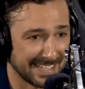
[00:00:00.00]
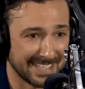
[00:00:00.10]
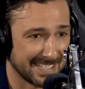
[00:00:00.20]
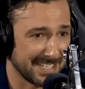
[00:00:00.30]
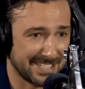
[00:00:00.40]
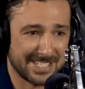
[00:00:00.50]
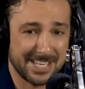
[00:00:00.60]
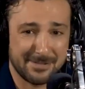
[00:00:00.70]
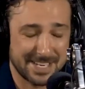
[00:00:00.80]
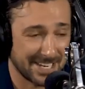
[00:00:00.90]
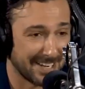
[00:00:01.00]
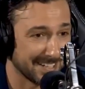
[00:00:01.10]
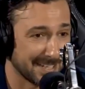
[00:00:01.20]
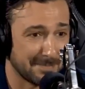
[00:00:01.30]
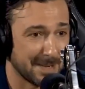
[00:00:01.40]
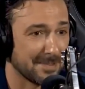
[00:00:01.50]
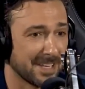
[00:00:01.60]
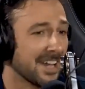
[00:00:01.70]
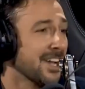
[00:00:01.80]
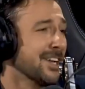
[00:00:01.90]
this series arc, and people
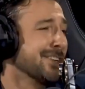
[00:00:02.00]
are like,